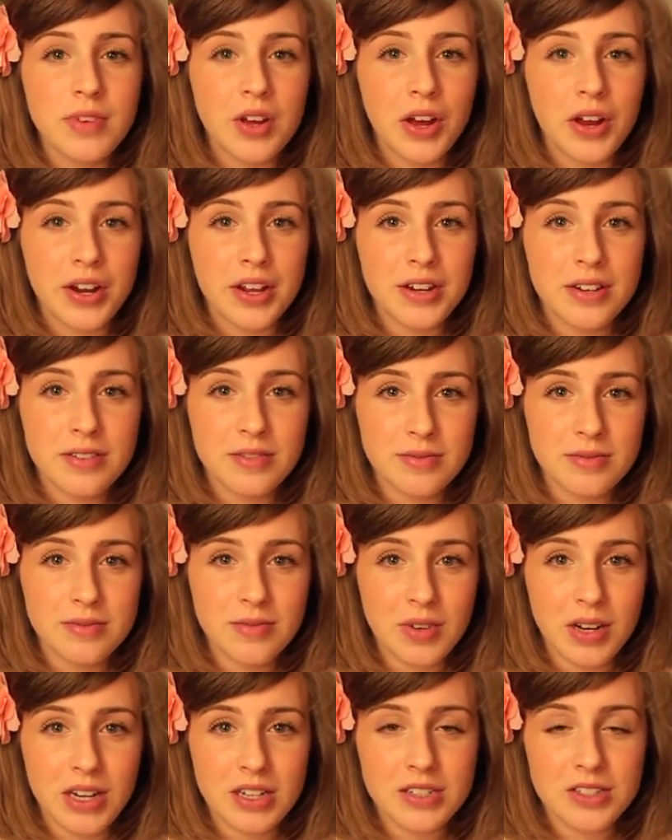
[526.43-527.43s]
on it
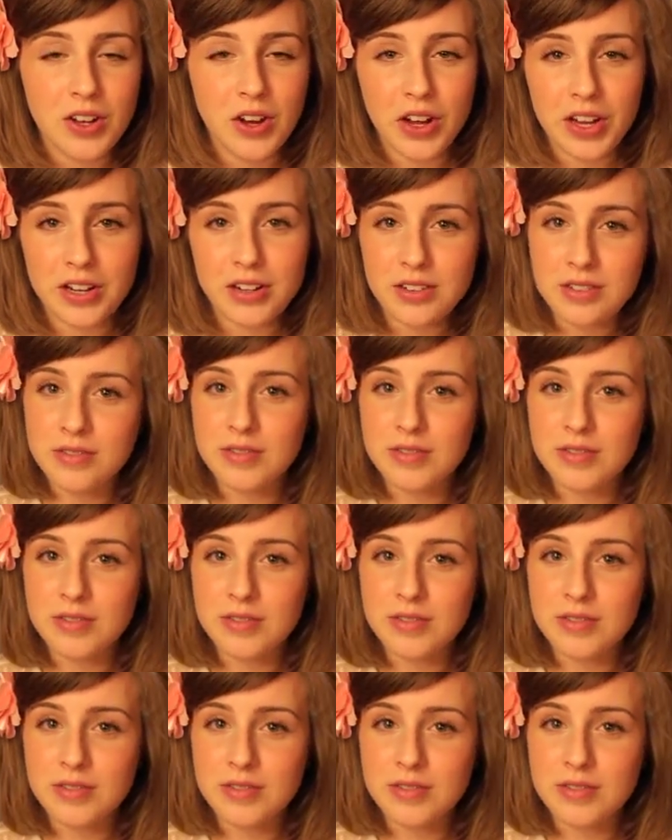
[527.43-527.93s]
when I saw it.